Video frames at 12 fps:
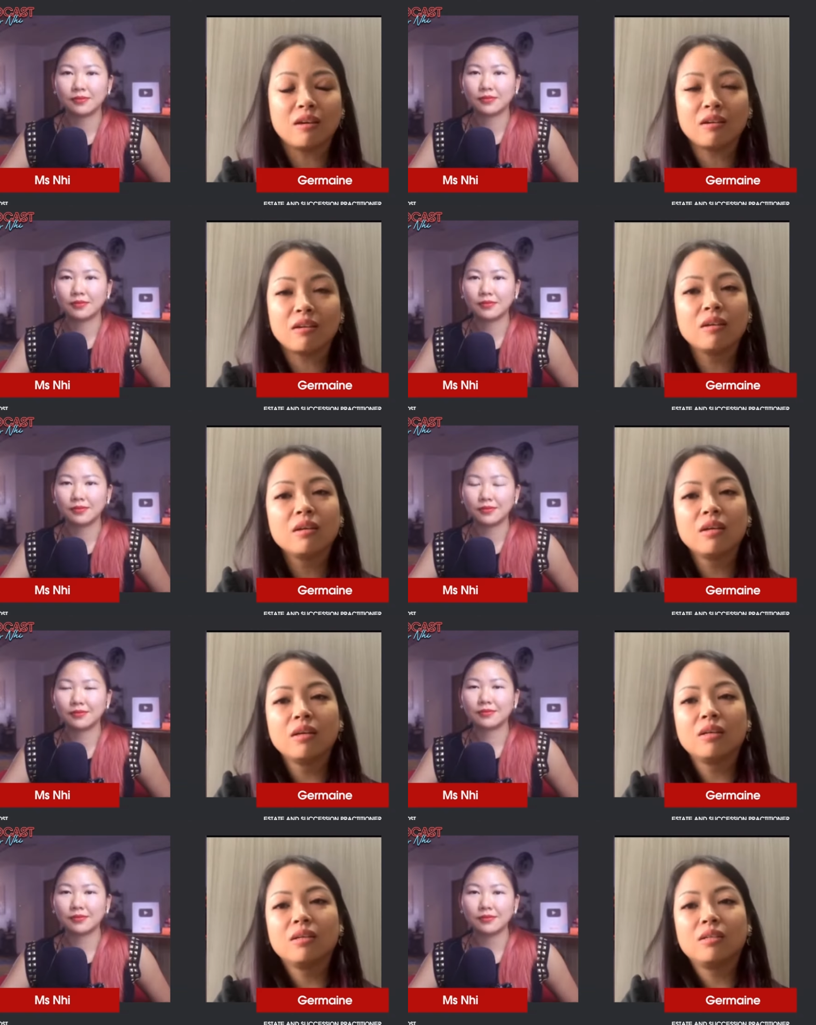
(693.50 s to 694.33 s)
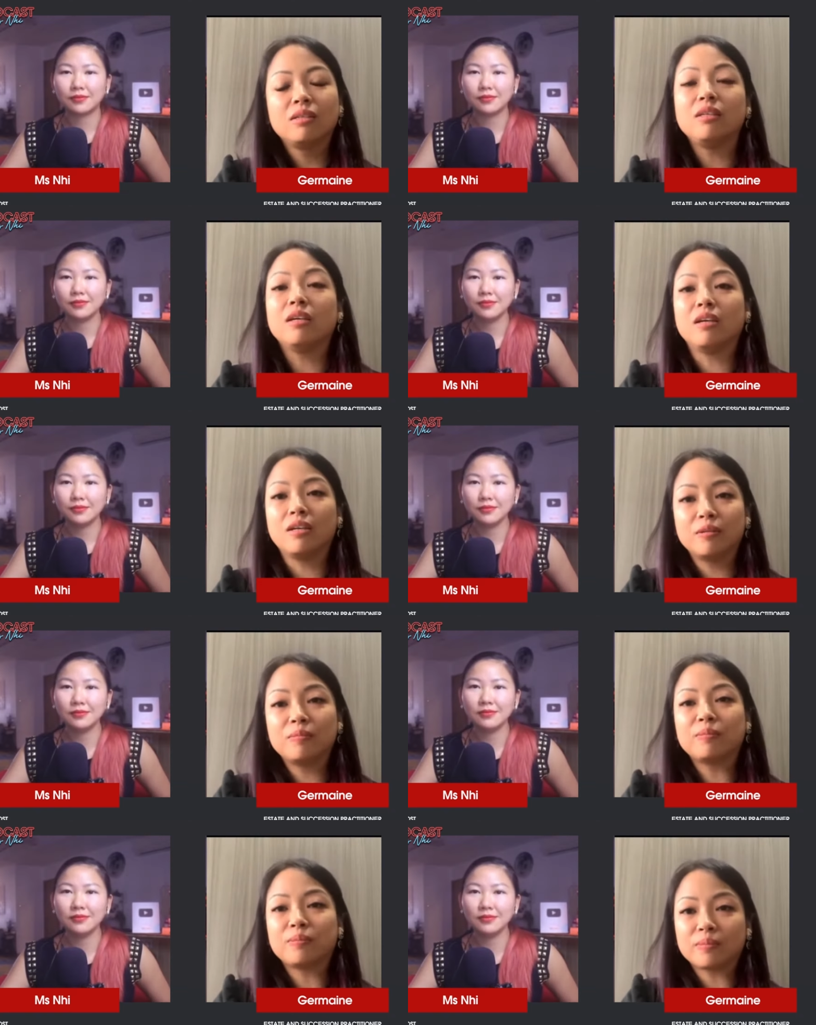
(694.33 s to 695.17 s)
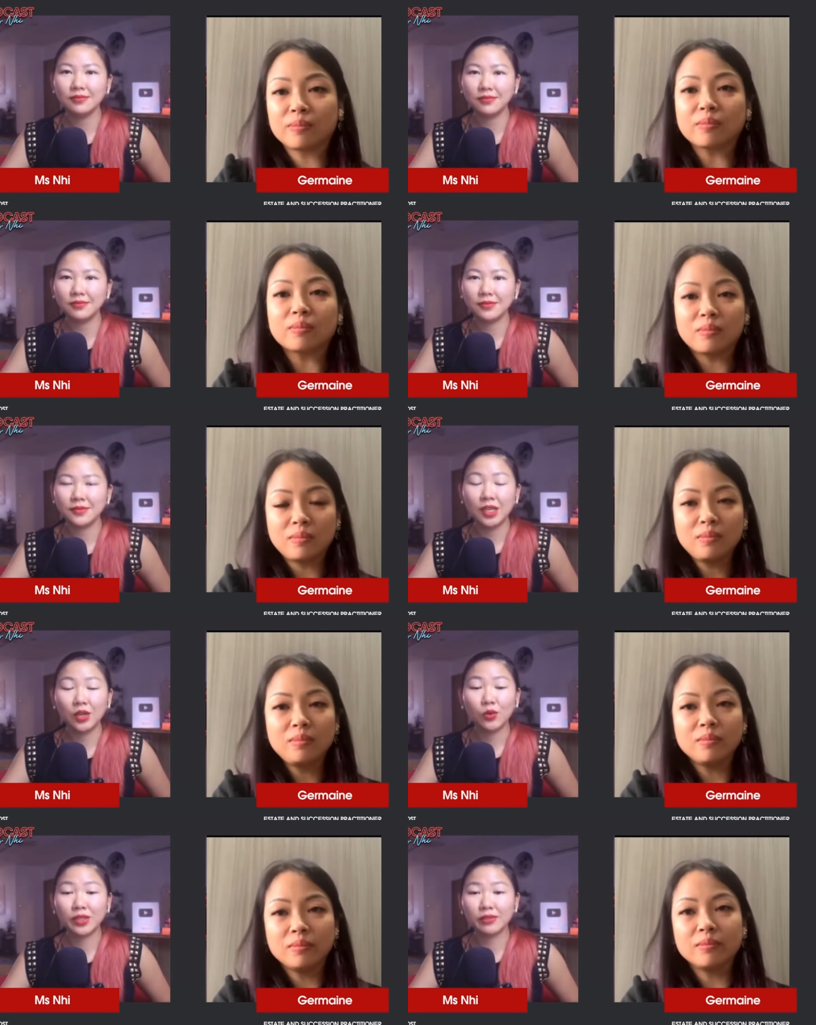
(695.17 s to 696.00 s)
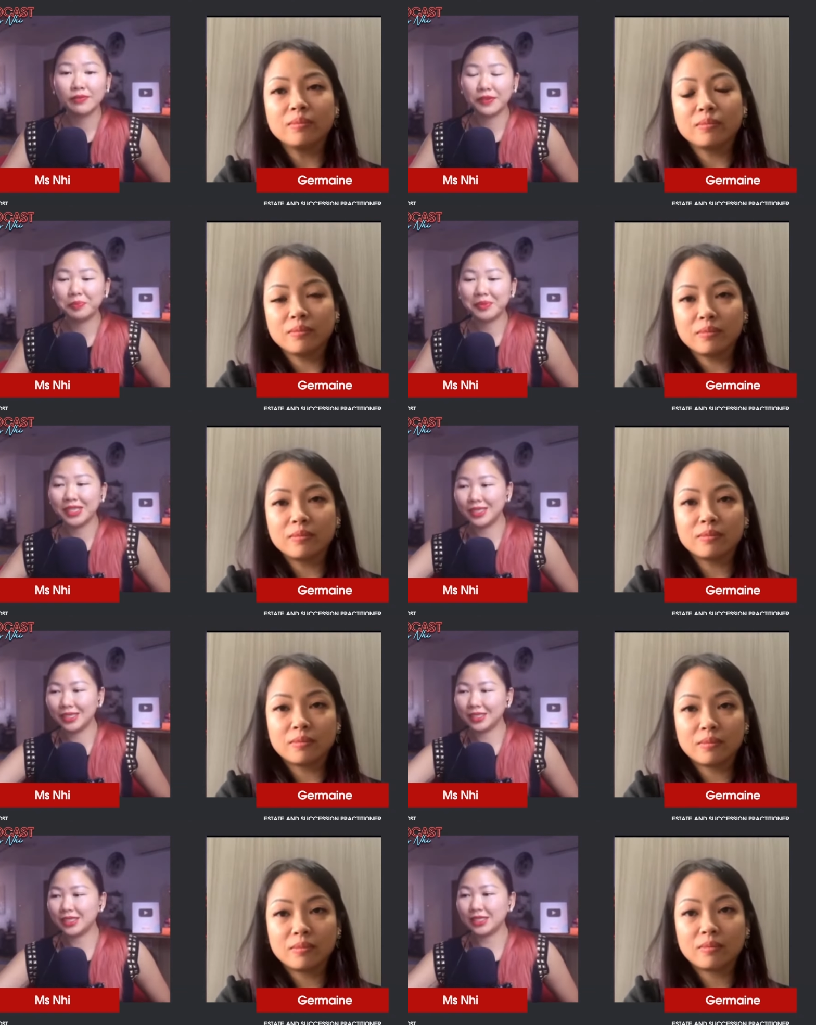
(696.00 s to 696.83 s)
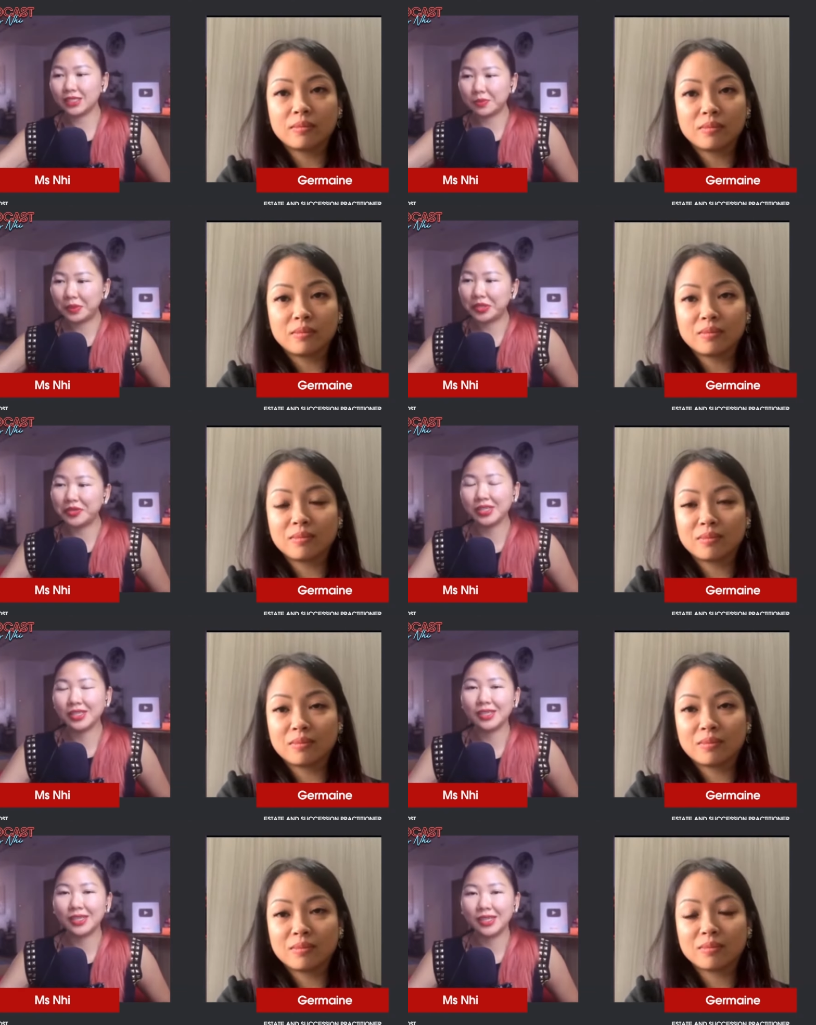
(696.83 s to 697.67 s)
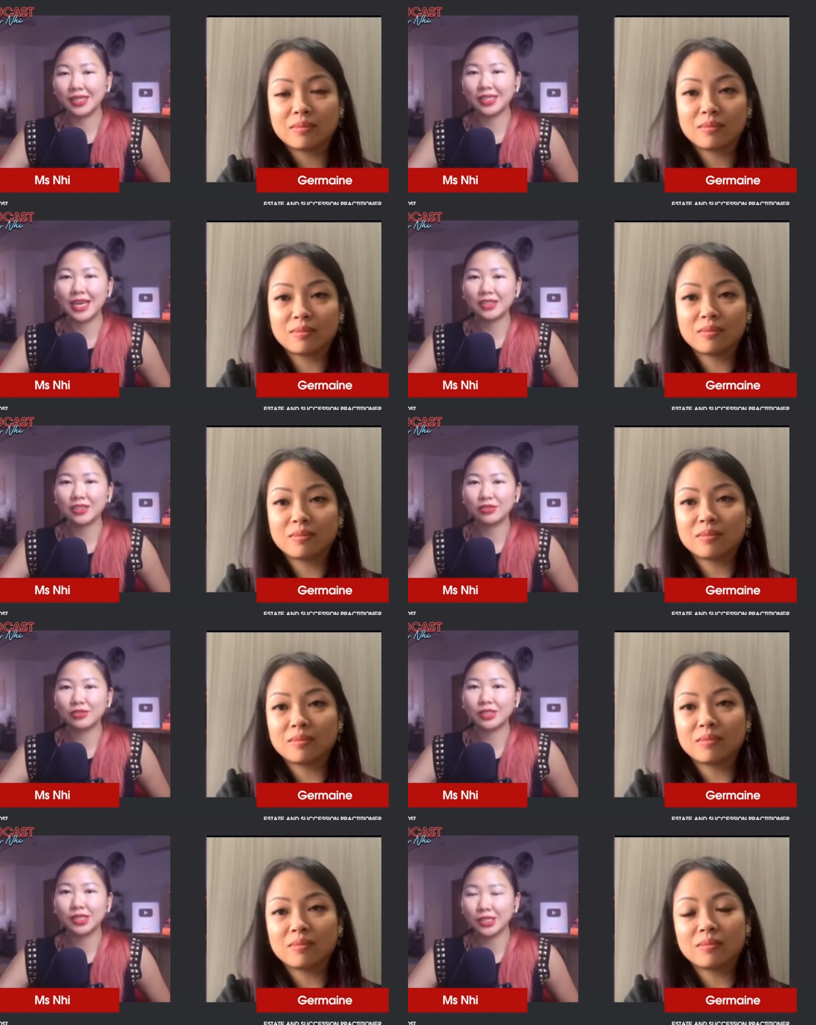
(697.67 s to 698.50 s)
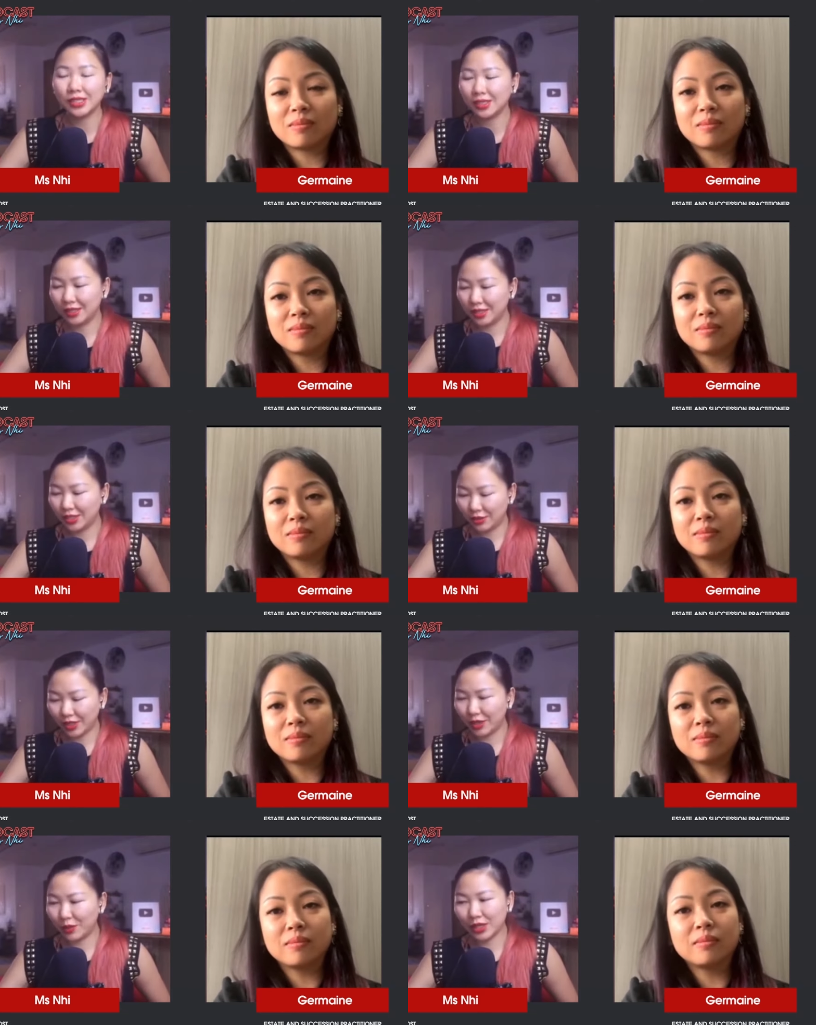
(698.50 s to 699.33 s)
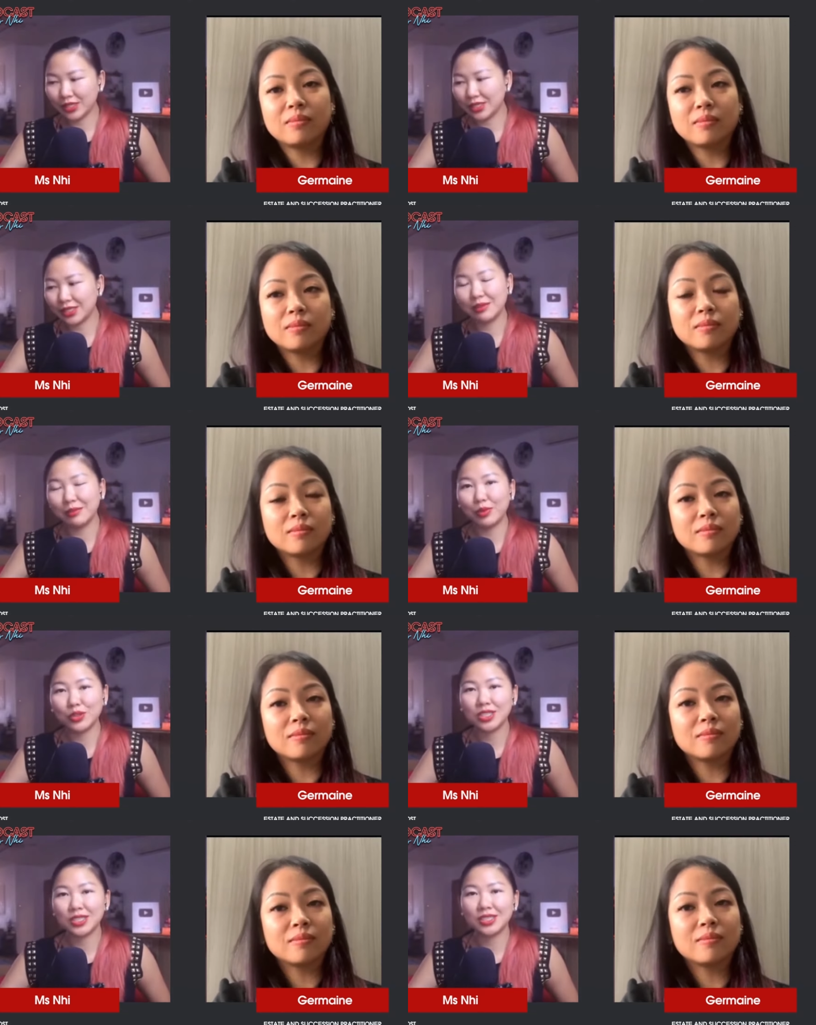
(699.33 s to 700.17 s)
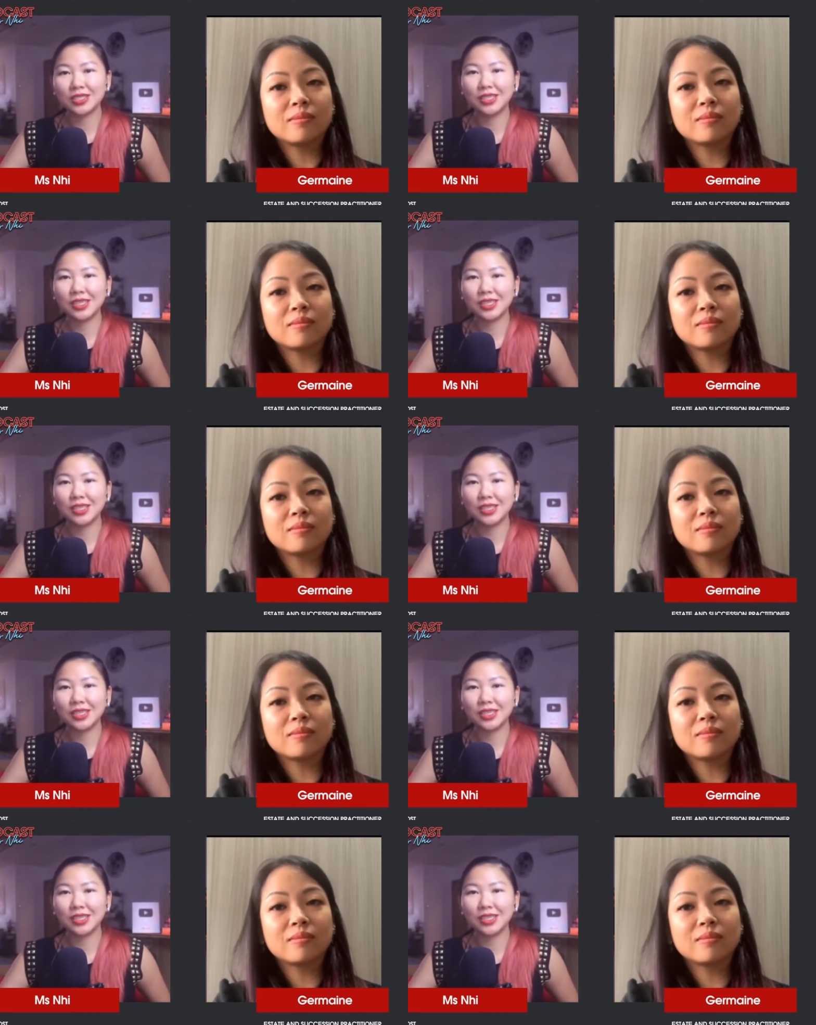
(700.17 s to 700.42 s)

Speaker 1: think. Yeah. Mm.
Speaker 2: With the fifteen years experience in the industry, you think what is the most